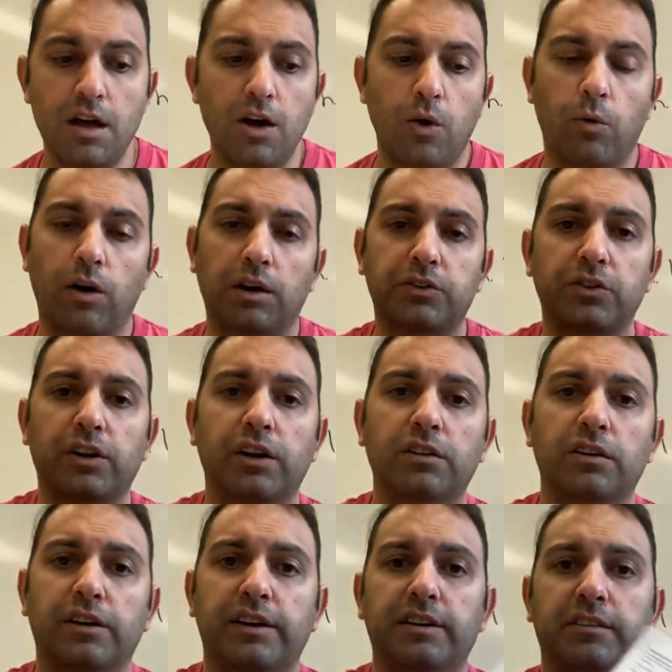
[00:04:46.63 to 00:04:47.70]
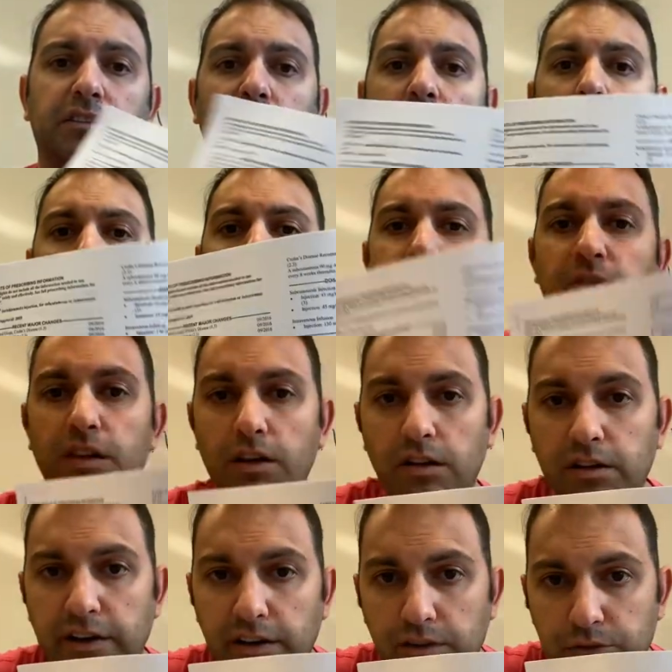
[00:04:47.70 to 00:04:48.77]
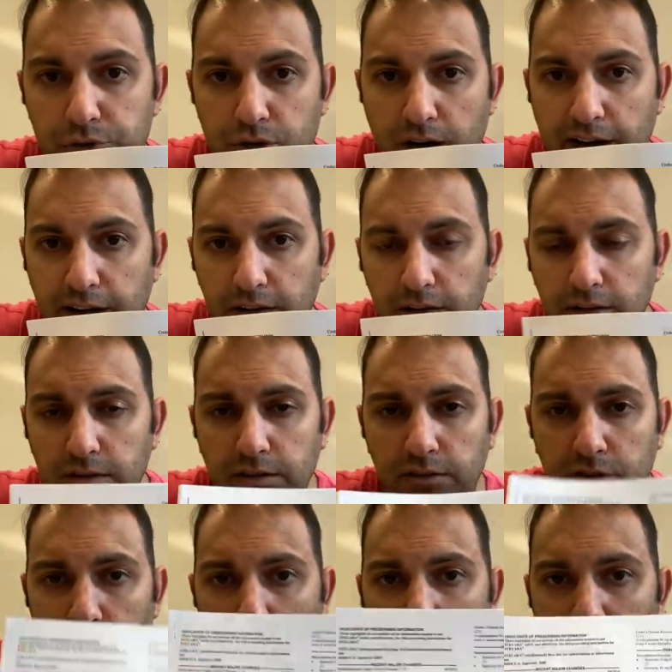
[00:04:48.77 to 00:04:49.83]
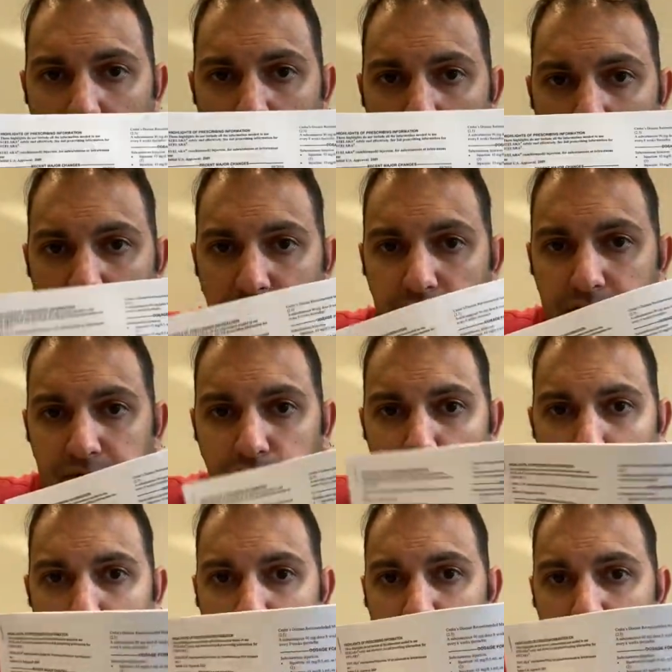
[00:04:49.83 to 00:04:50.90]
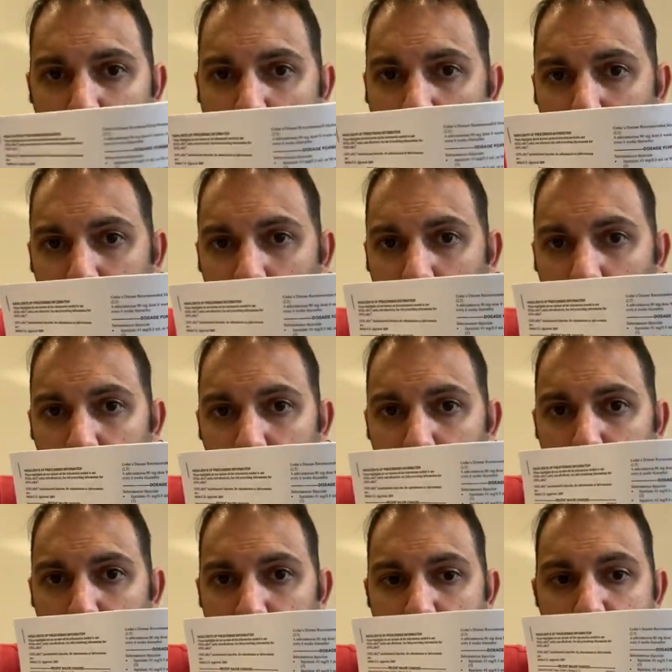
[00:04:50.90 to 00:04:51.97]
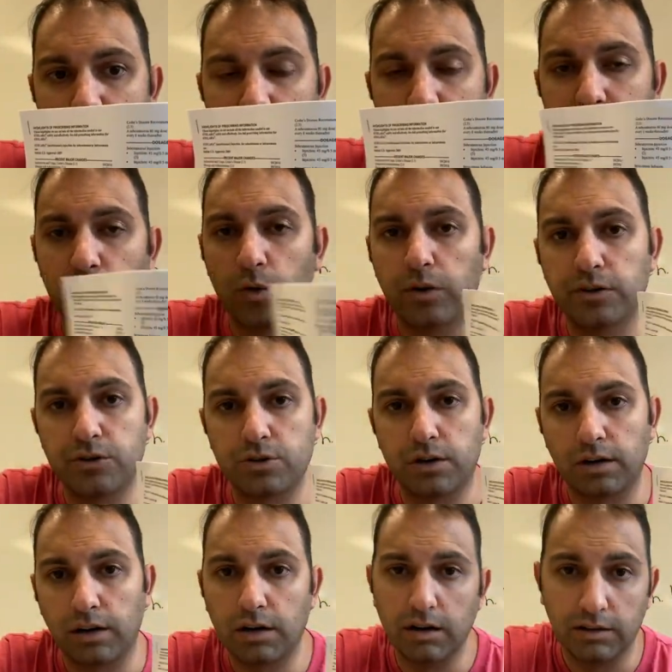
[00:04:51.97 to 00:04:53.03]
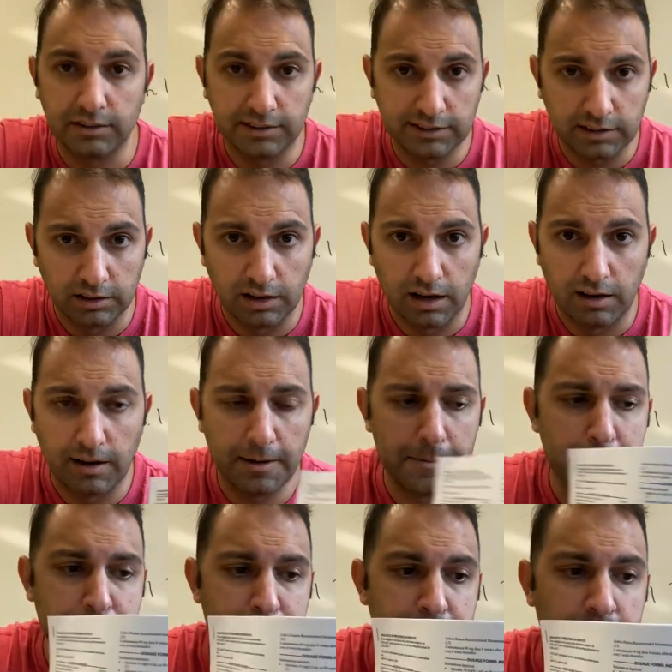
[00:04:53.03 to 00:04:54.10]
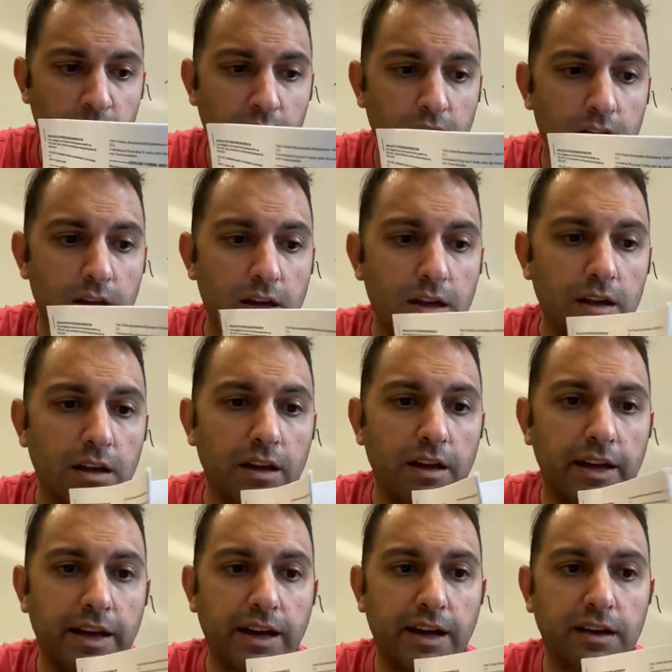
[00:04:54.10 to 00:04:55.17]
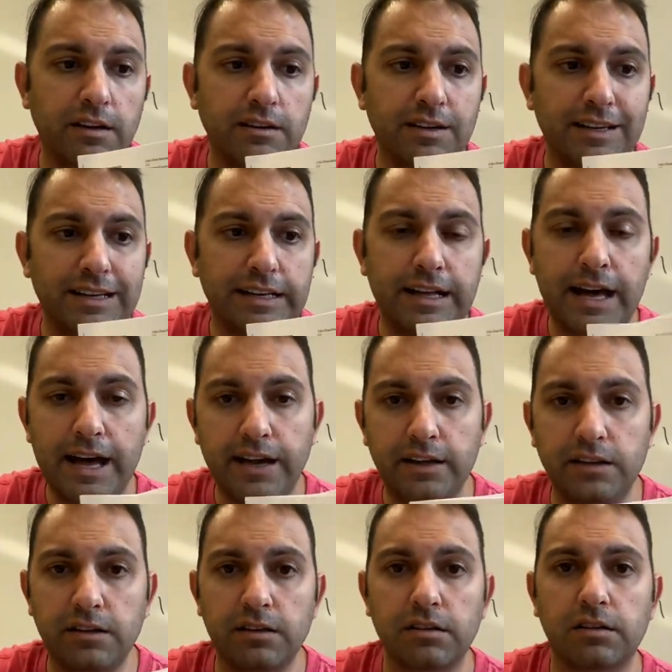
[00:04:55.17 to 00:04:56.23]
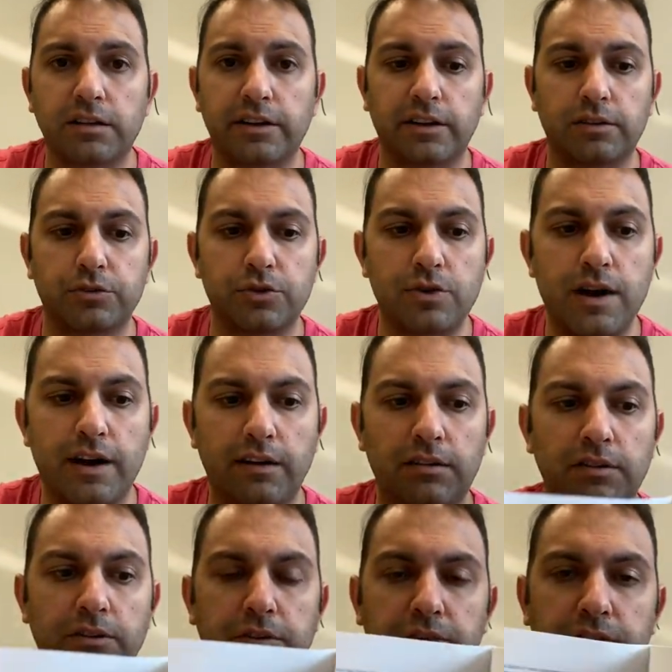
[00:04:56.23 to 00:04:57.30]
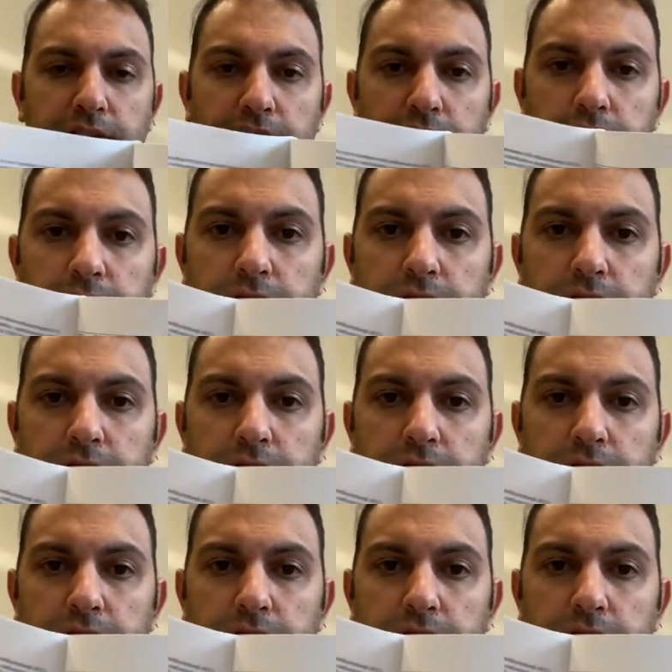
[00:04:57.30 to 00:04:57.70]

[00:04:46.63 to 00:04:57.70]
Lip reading: We're also going to look at some clinical trials. So right here is a full prescribing information for a drug called Stelara. And in any clinical trial, there's a